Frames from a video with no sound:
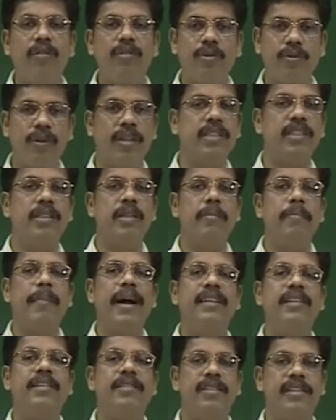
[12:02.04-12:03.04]
to us by
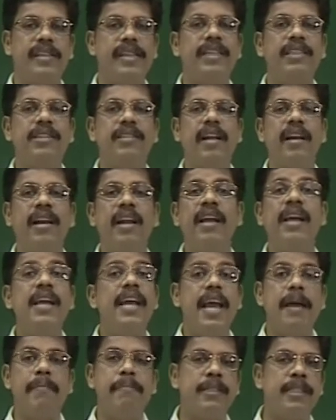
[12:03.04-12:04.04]
the traditional
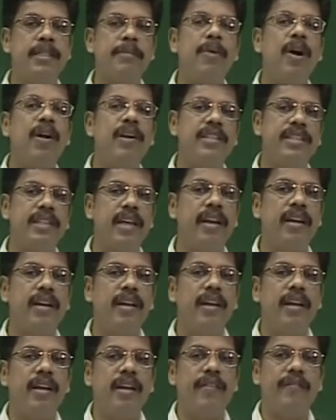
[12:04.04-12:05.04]
epistemological
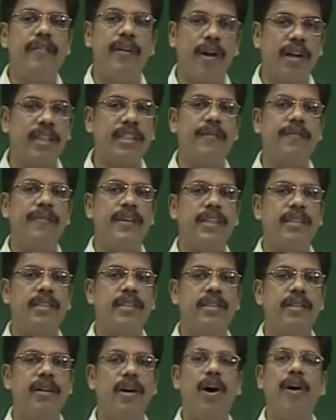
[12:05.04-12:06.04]

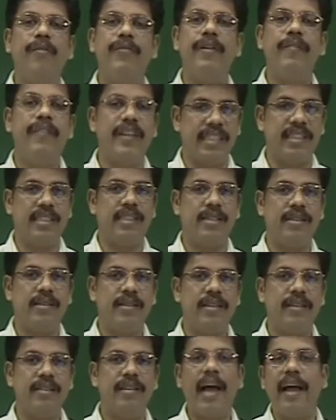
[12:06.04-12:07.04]
philosophies of the West,
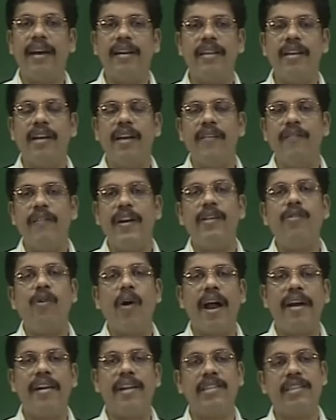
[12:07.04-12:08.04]
that when you
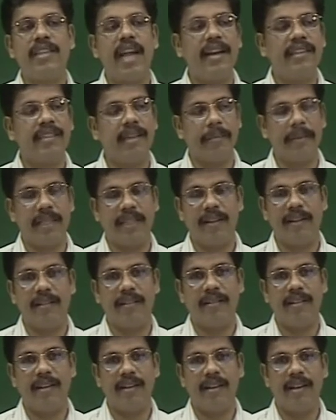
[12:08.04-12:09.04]
understand something,
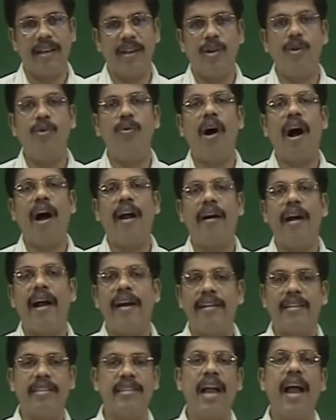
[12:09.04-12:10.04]
you are
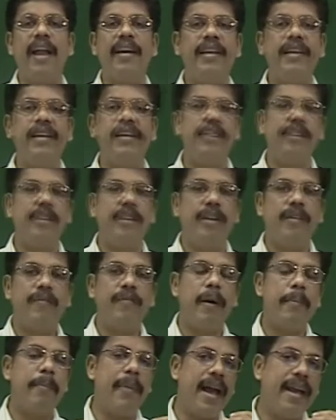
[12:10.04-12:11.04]
understanding it
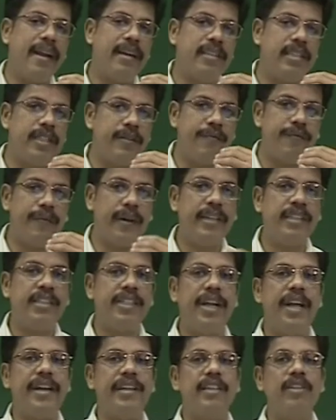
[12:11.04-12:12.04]
by
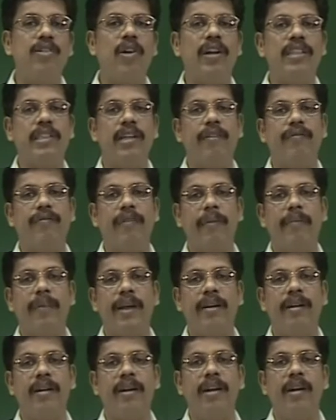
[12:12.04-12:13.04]
differentiating yourself from
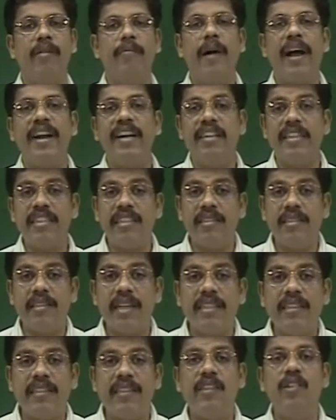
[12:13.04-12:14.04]
it, by
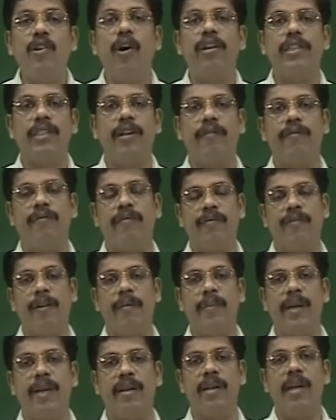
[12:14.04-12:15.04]
distancing yourself
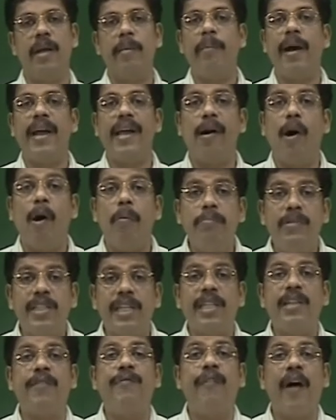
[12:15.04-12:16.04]
from it, by
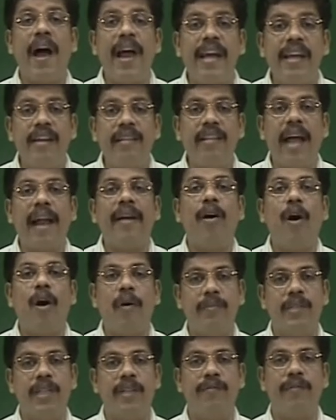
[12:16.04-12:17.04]
objectifying that
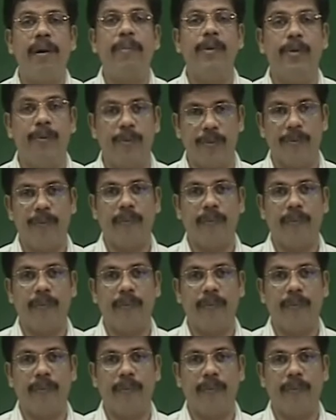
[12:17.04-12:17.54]
object from you.